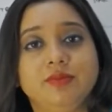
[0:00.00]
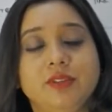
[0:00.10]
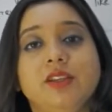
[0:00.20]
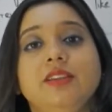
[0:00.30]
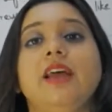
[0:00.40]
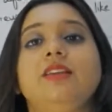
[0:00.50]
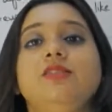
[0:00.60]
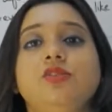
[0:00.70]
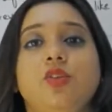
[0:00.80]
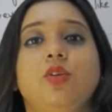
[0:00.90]
That
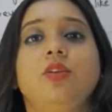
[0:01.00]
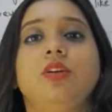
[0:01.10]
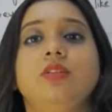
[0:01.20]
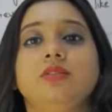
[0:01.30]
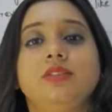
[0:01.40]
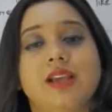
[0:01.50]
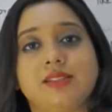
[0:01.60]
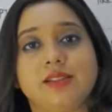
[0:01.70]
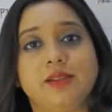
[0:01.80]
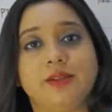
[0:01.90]
is your
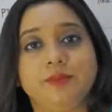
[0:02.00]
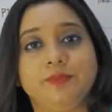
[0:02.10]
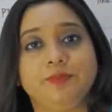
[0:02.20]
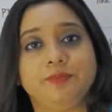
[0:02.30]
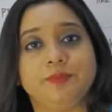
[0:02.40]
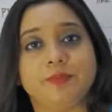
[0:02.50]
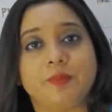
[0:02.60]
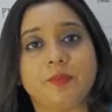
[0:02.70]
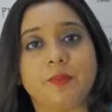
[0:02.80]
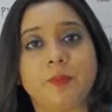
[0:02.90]
task.
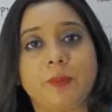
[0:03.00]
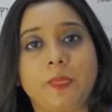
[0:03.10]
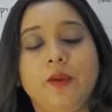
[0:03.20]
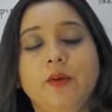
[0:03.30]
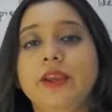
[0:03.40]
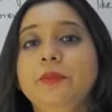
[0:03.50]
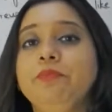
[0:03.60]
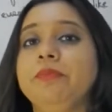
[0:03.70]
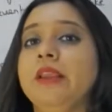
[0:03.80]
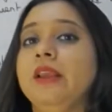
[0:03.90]

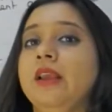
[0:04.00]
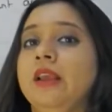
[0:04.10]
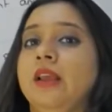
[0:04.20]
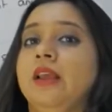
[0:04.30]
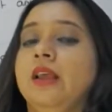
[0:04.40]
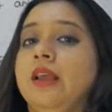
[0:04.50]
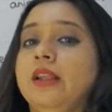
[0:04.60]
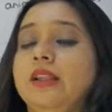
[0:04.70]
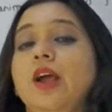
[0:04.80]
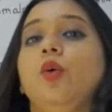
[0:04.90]
Okay.
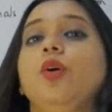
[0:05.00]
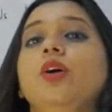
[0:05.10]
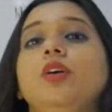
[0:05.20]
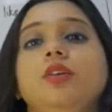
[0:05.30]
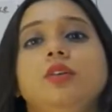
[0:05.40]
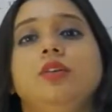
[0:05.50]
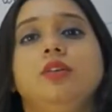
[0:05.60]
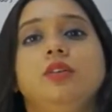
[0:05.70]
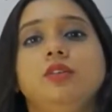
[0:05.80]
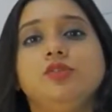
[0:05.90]
Now,
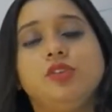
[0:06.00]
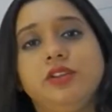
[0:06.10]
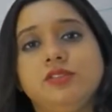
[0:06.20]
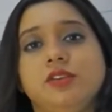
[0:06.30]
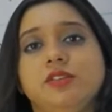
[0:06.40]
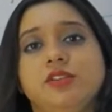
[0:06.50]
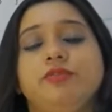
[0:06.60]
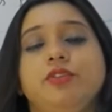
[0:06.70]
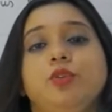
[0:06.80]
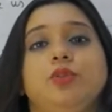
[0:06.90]
so let us understand a
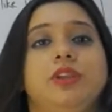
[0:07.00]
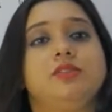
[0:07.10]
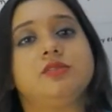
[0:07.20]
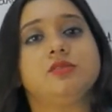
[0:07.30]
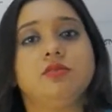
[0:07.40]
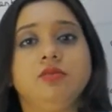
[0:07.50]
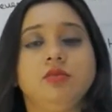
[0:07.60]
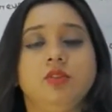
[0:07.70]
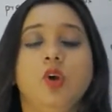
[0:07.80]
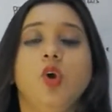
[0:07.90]
few things.
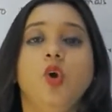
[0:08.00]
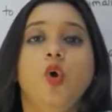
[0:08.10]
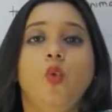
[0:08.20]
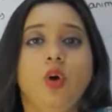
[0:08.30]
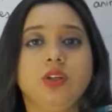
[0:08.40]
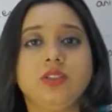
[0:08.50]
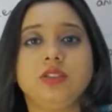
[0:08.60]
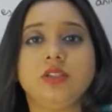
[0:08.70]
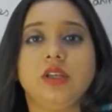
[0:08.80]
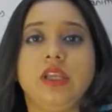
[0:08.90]
What
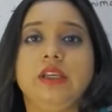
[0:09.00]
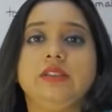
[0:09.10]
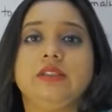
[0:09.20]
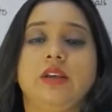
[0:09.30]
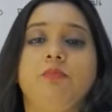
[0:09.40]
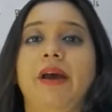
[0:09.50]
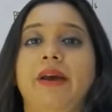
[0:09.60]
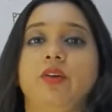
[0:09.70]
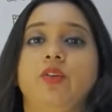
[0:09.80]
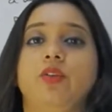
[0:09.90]
is a
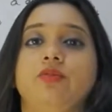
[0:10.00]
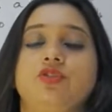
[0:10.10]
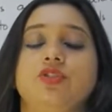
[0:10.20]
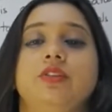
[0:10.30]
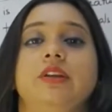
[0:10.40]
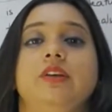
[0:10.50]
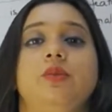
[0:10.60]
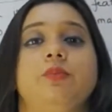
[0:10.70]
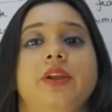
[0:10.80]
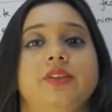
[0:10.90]
paragraph generally
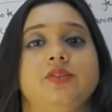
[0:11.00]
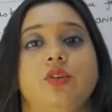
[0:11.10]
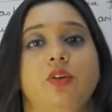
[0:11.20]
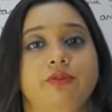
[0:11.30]
comprised of?